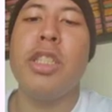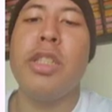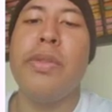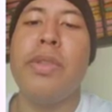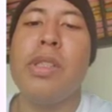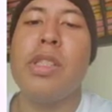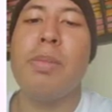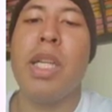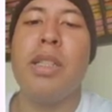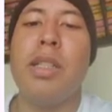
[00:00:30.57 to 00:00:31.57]

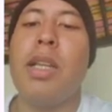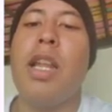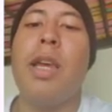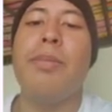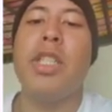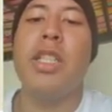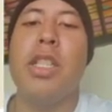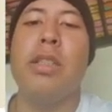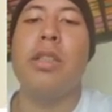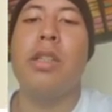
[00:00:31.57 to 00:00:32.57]
difference method
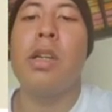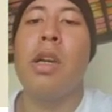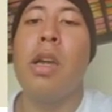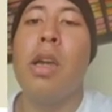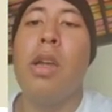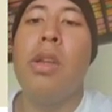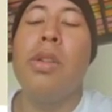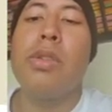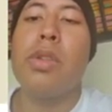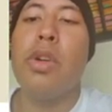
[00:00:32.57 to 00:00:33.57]
LMTD.
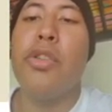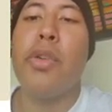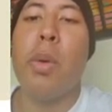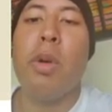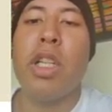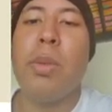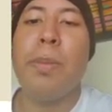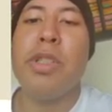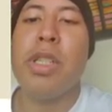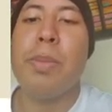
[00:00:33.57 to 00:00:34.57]
So for working
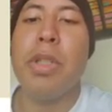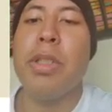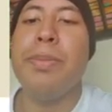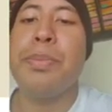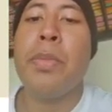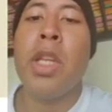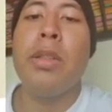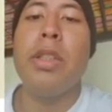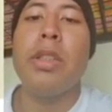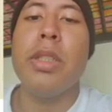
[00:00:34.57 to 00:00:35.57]
principle,
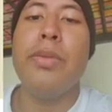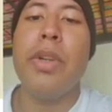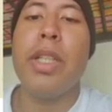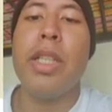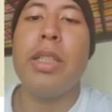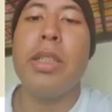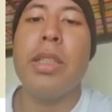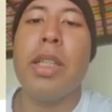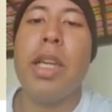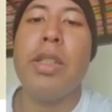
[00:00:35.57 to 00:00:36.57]
the term fire
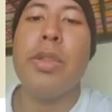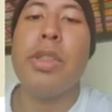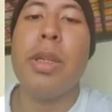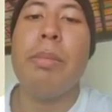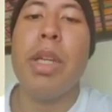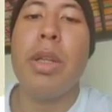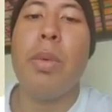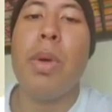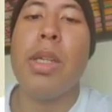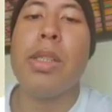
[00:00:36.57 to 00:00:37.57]
heater get used in many
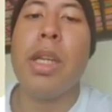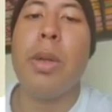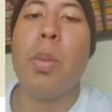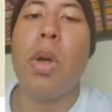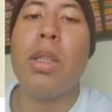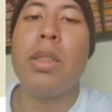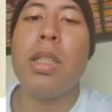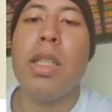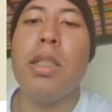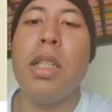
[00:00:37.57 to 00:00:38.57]
ways and what
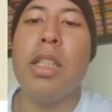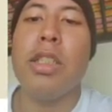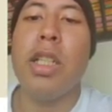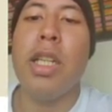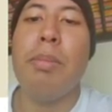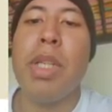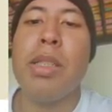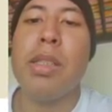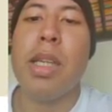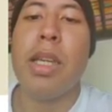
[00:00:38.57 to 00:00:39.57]
it actually
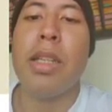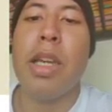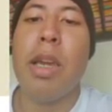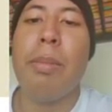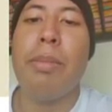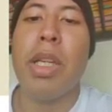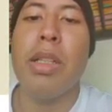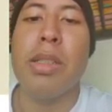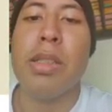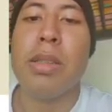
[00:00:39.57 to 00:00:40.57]
means can get
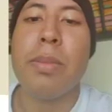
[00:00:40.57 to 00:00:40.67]
ambiguous.